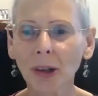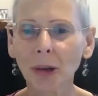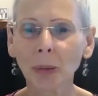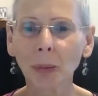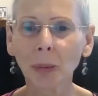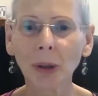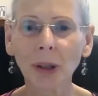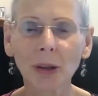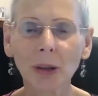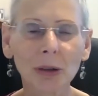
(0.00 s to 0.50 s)

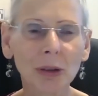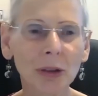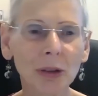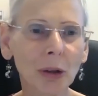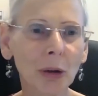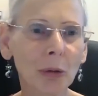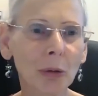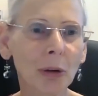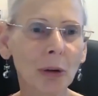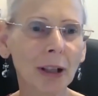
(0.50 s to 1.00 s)
We are
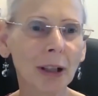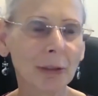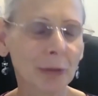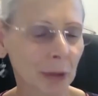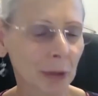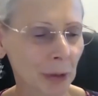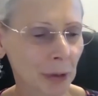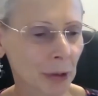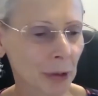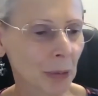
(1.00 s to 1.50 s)
so
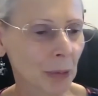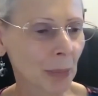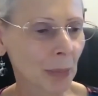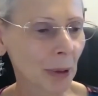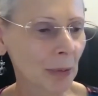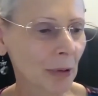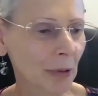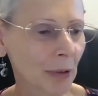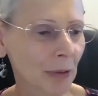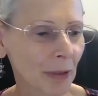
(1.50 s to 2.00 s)
grateful to
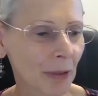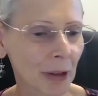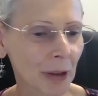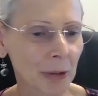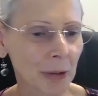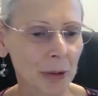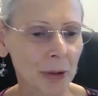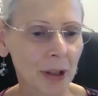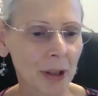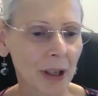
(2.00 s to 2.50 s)
both of
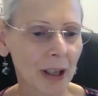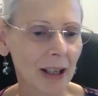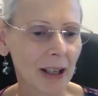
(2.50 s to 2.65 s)
those